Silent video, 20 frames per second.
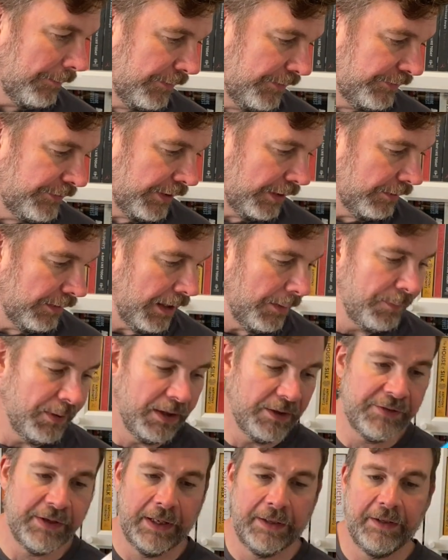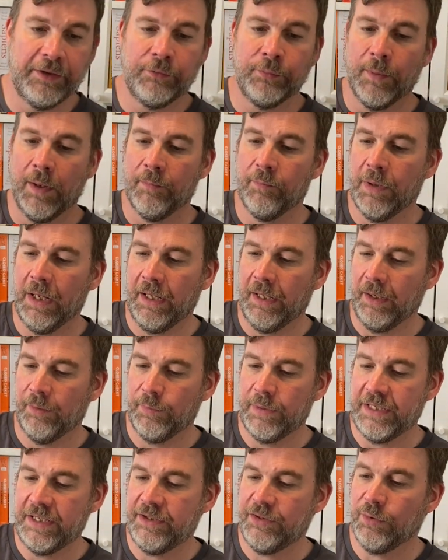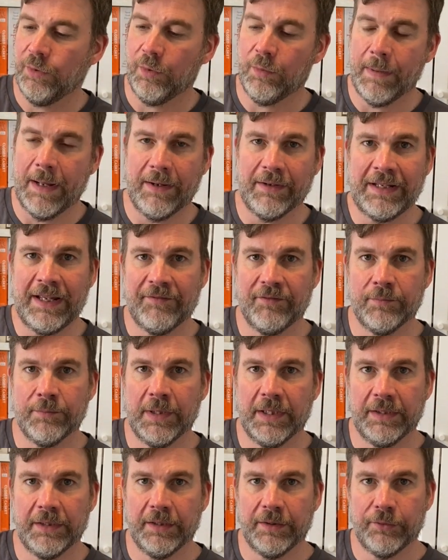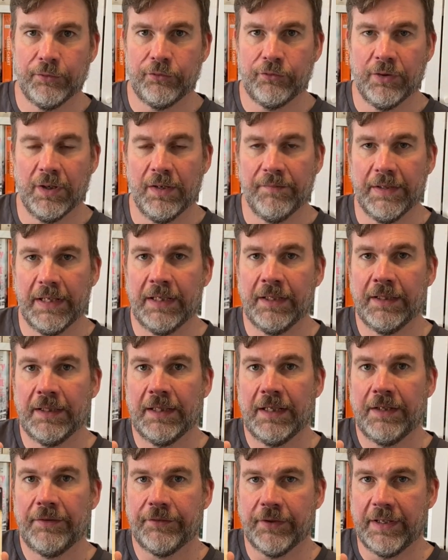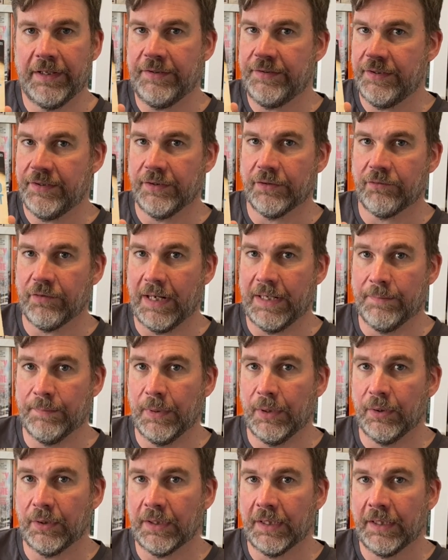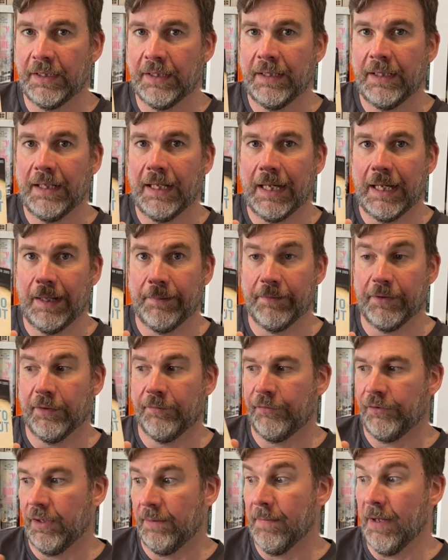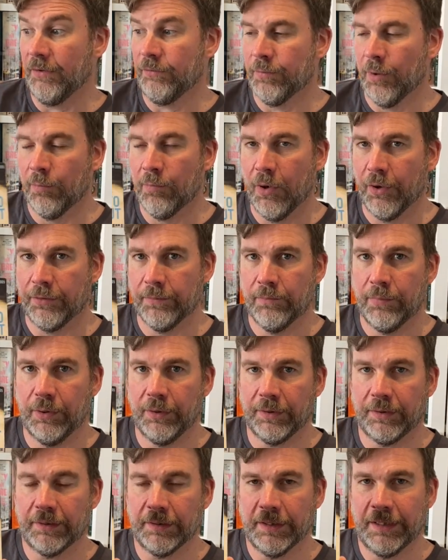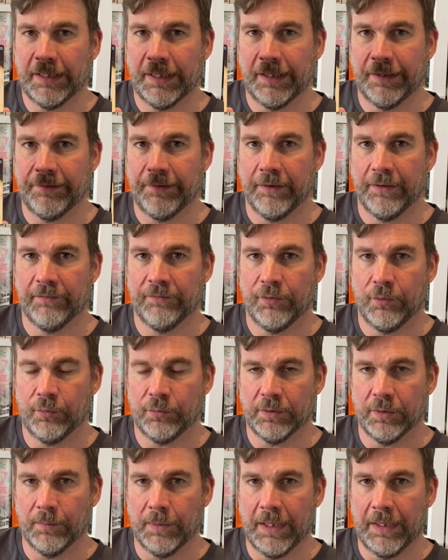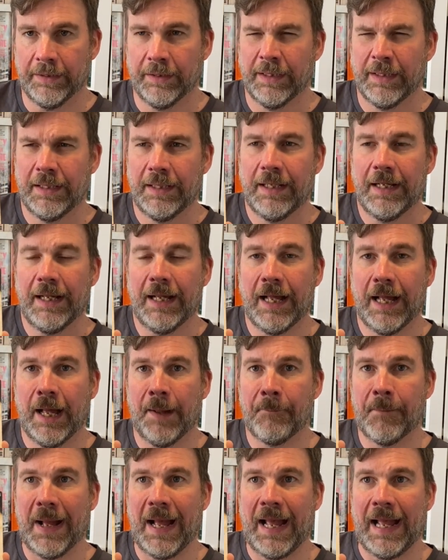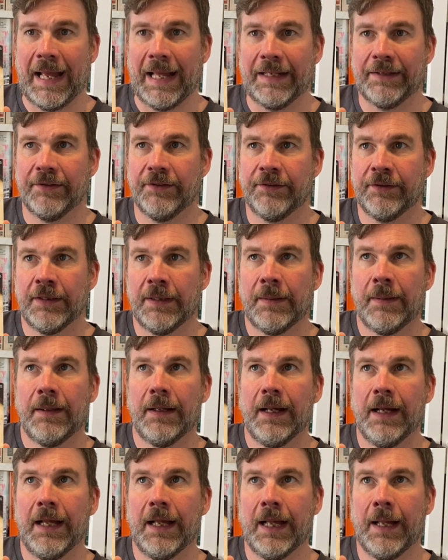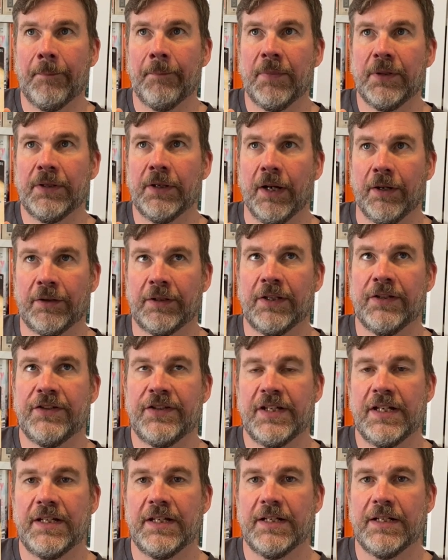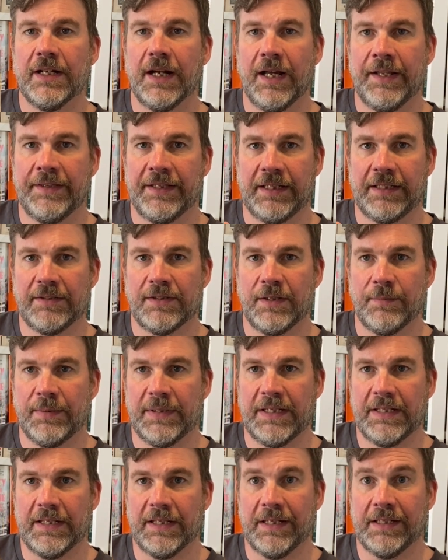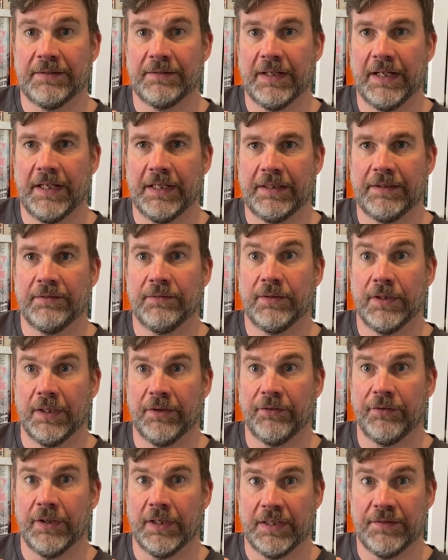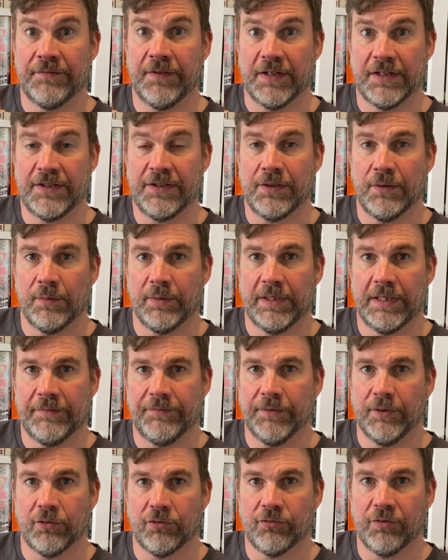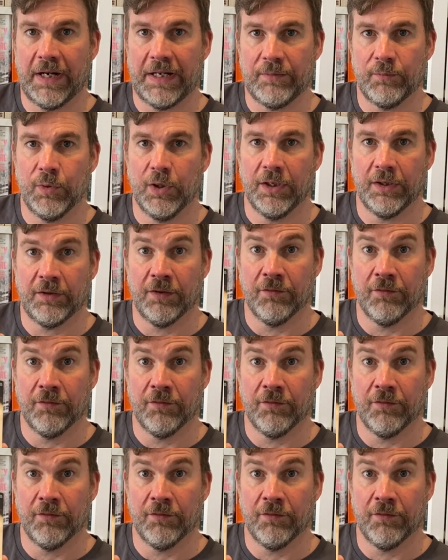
So I plucked out this one. We need to talk about Kevin by Lionel Shriver. So this is a great book. Obviously, a much more modern book than the Faulkner one. Considered, I think, to be certainly very solid, if not great, work